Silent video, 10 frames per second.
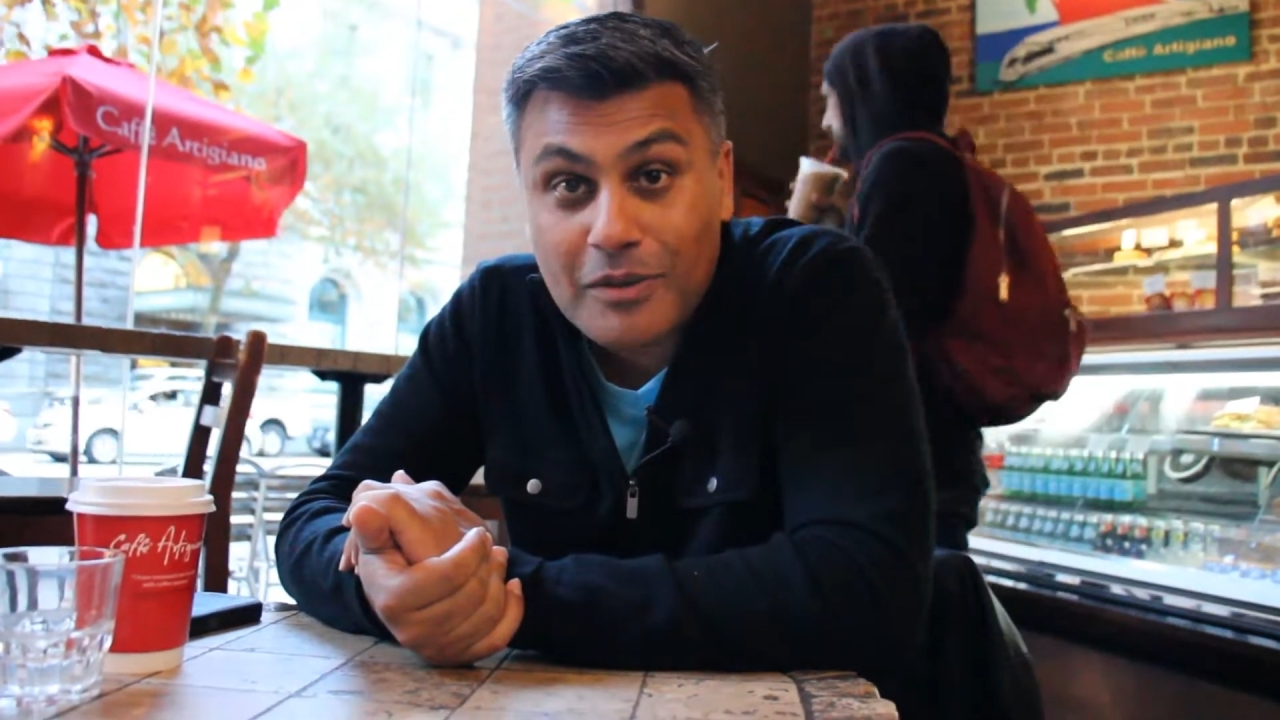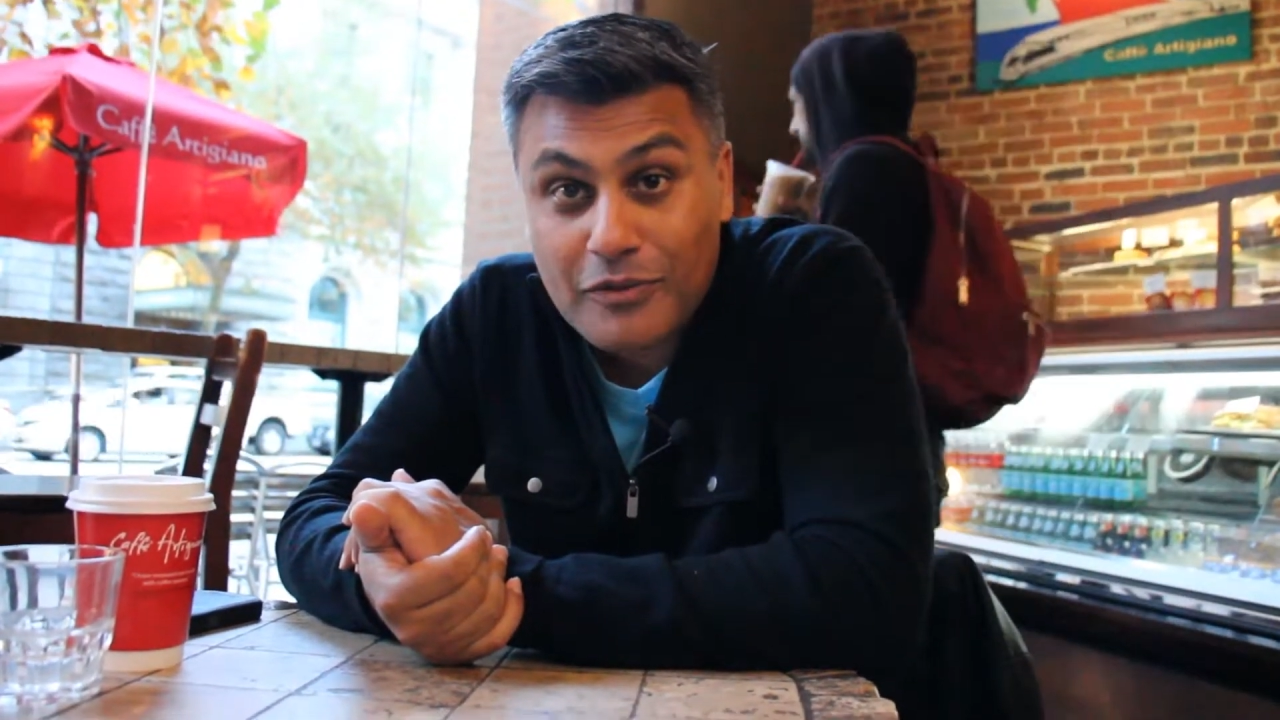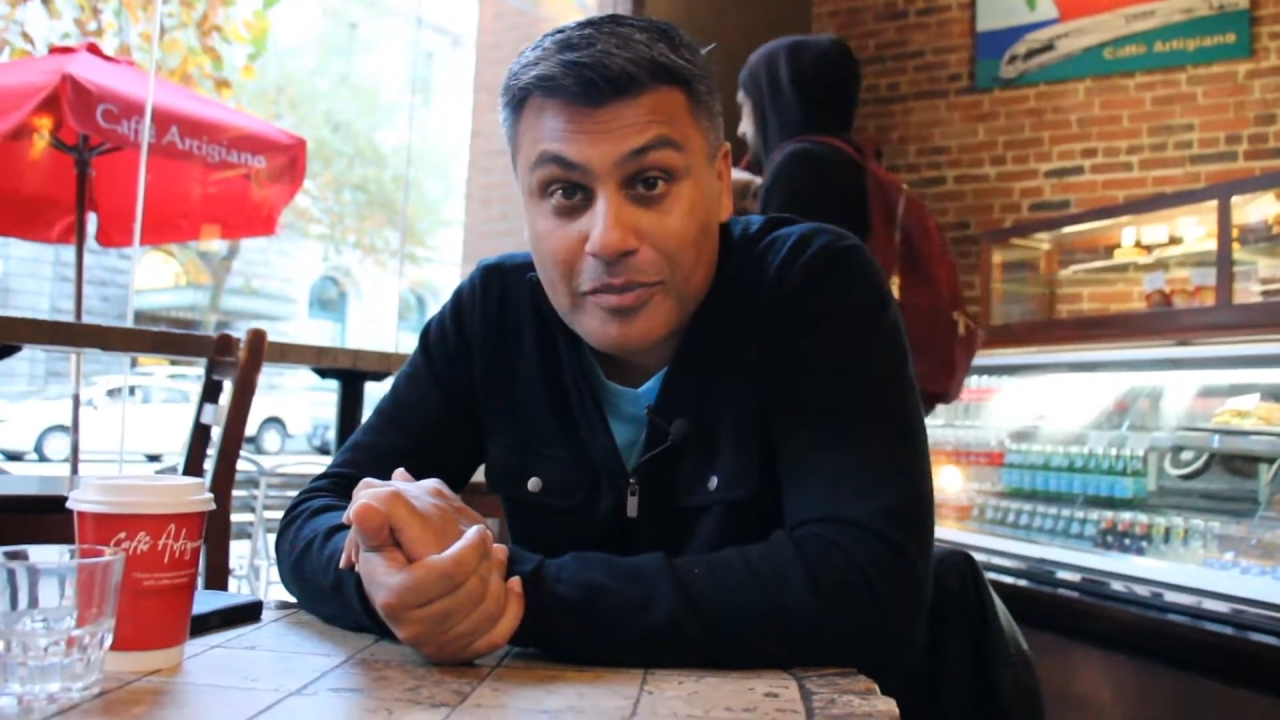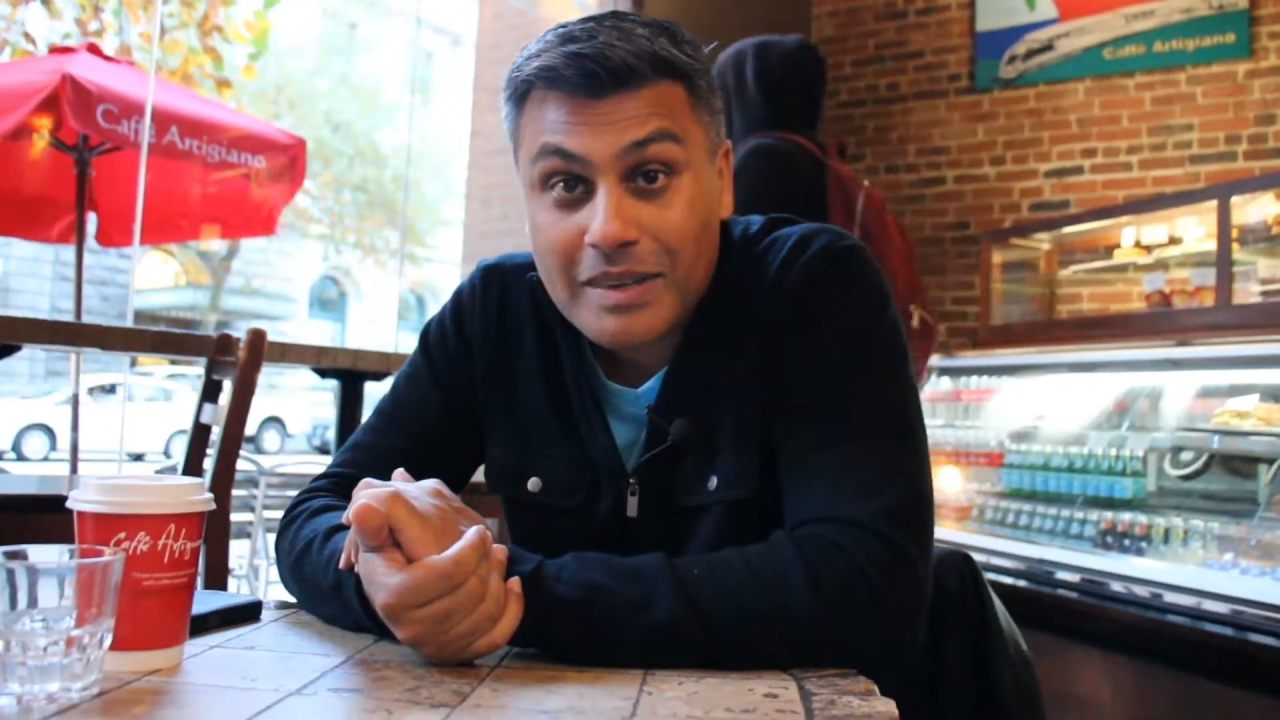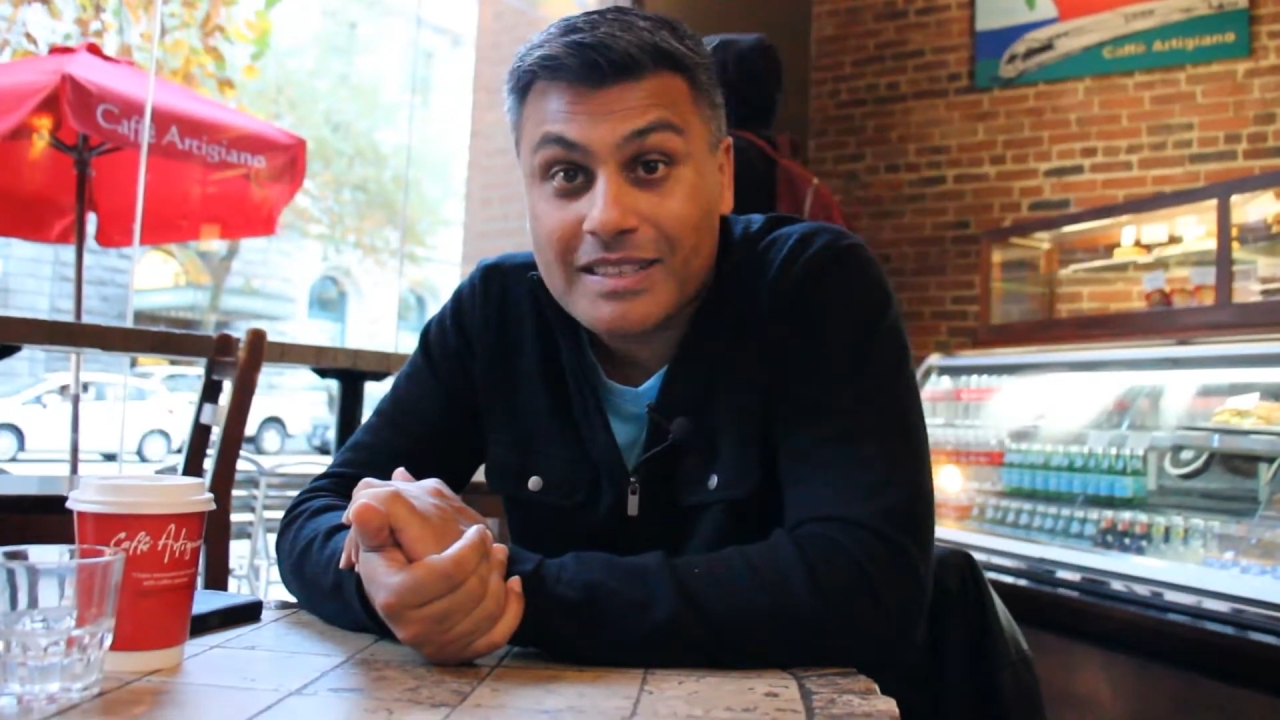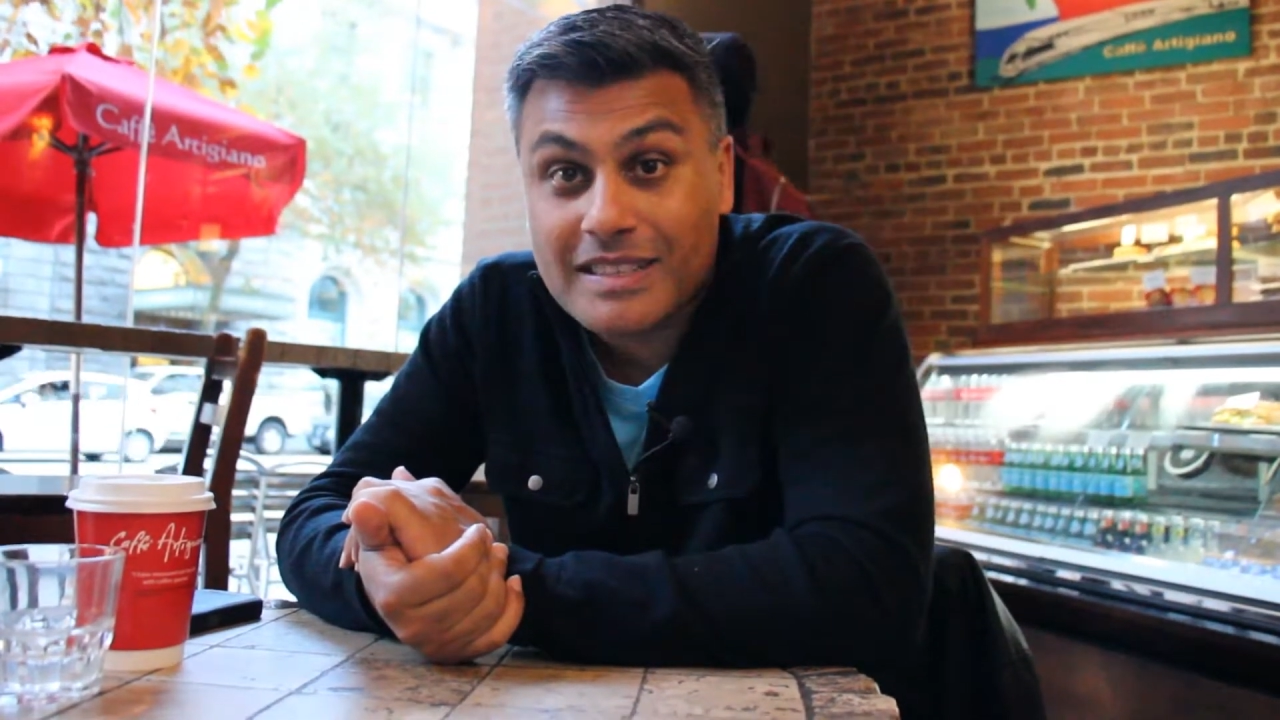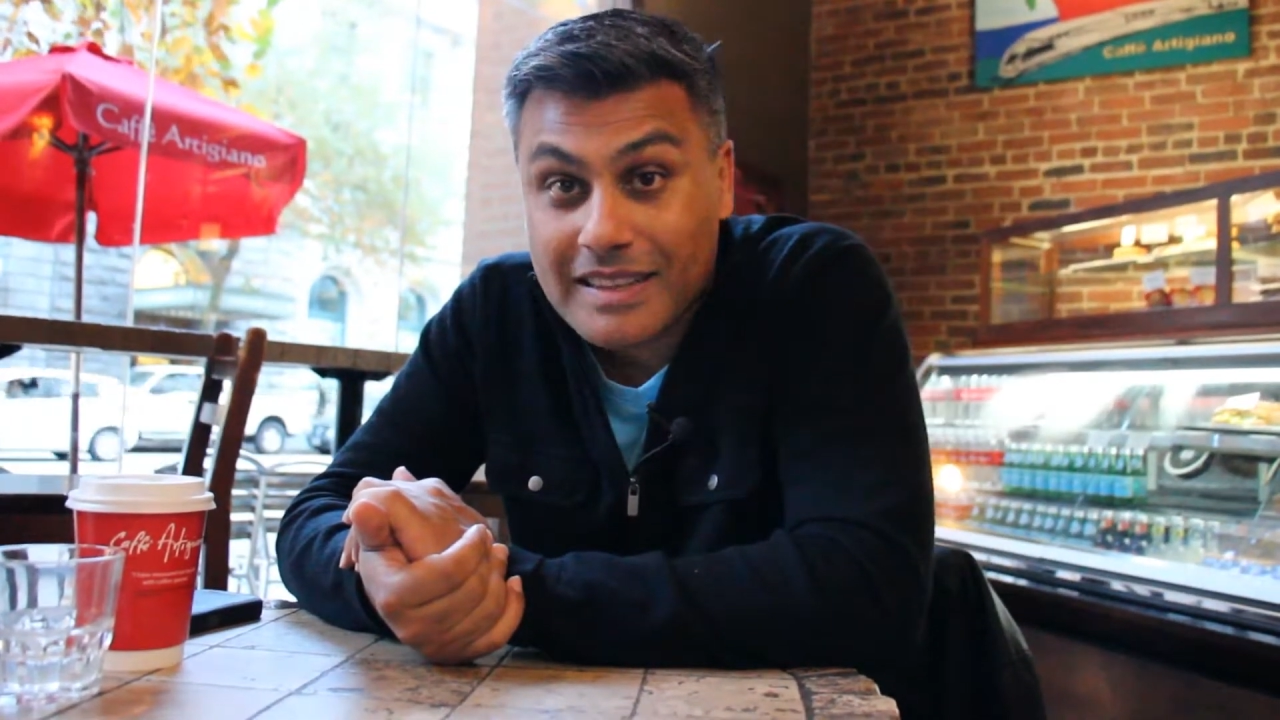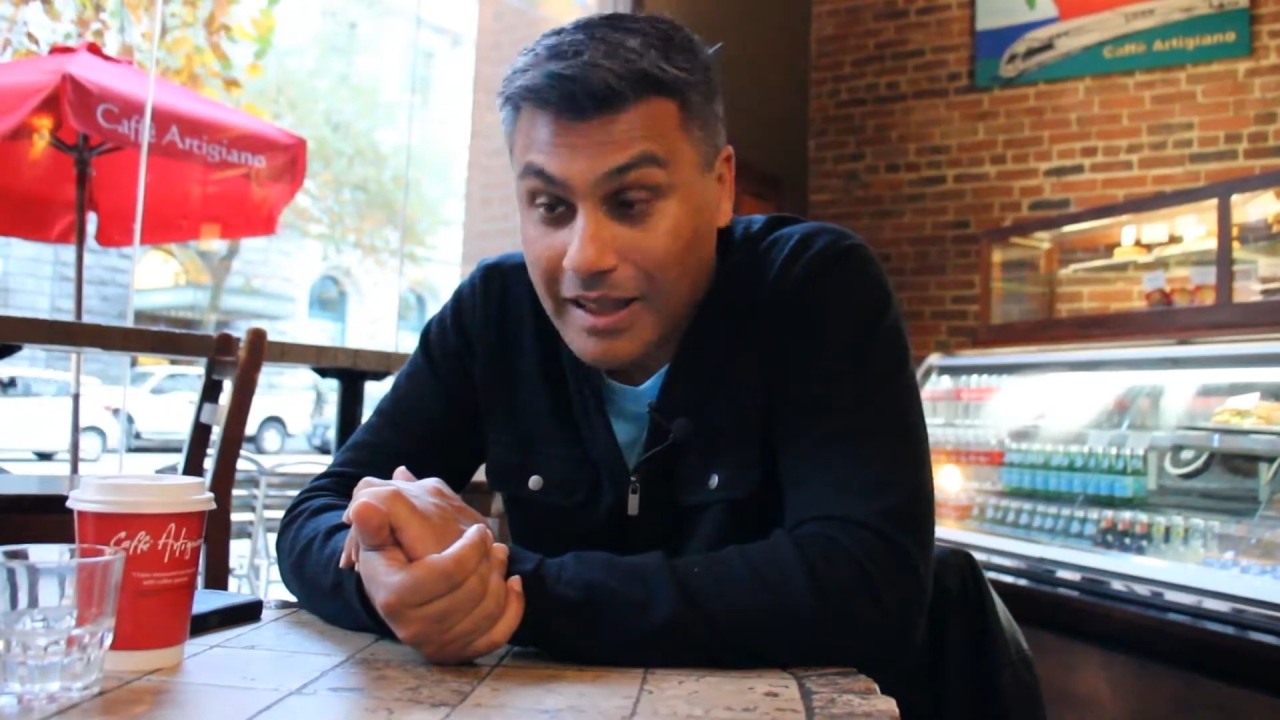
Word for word: but for me, it's,